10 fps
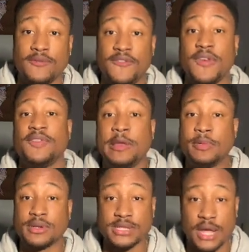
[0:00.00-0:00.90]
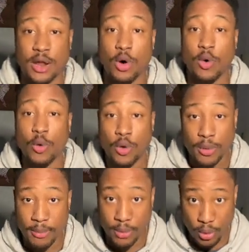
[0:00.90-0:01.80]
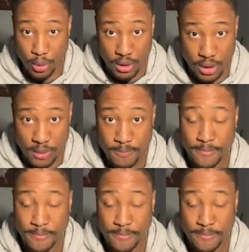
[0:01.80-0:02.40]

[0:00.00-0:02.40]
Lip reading: 50% or more